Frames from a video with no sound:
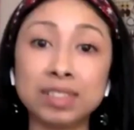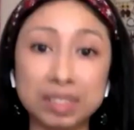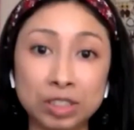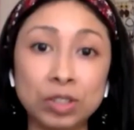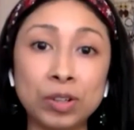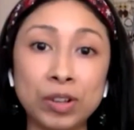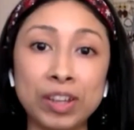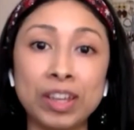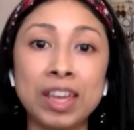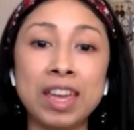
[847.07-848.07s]
the joy
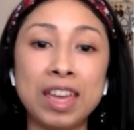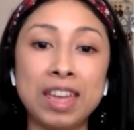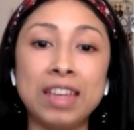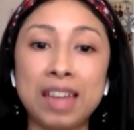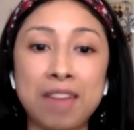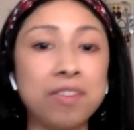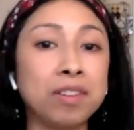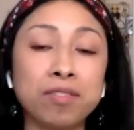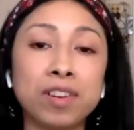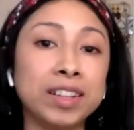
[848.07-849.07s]
and
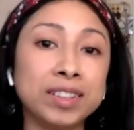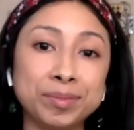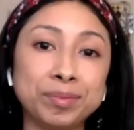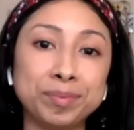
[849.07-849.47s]
having fun mm-hmm.